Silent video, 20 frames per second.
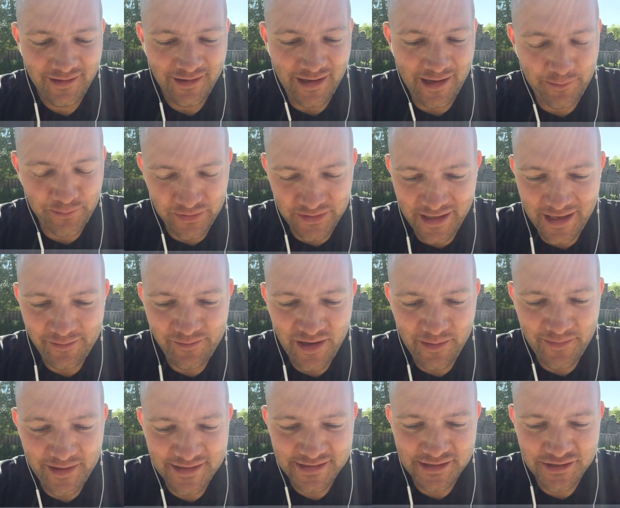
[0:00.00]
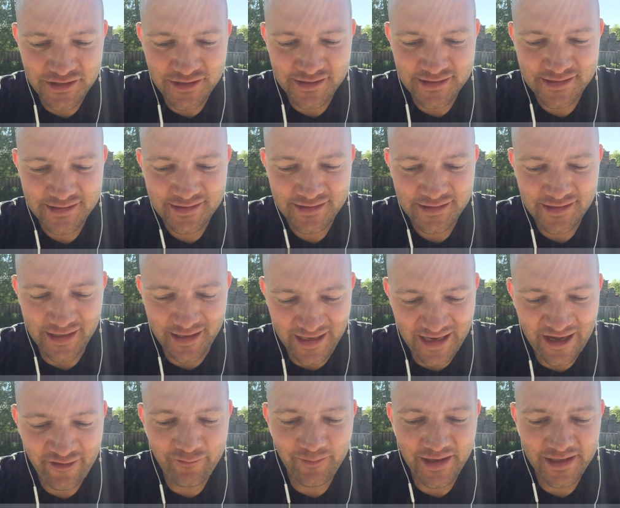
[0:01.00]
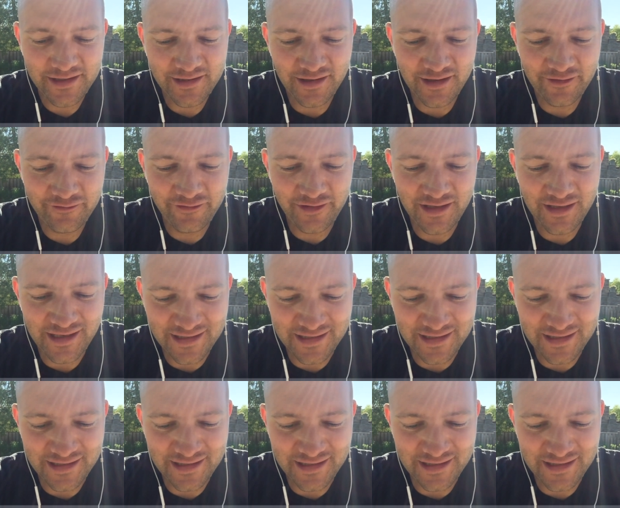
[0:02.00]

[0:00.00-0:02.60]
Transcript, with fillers: I plan my messages, I have my coffee,